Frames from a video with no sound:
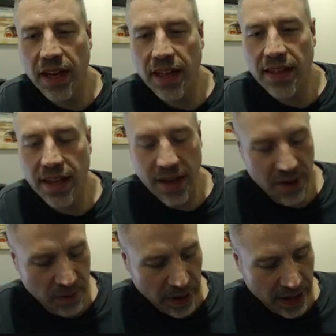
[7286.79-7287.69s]
I think he
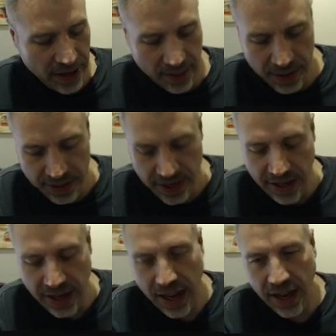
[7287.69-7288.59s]
goes by the name of
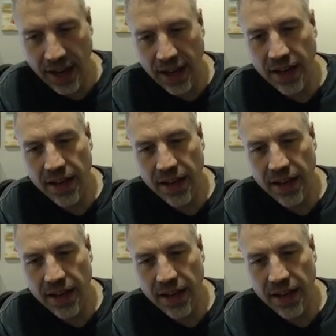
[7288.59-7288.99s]
TK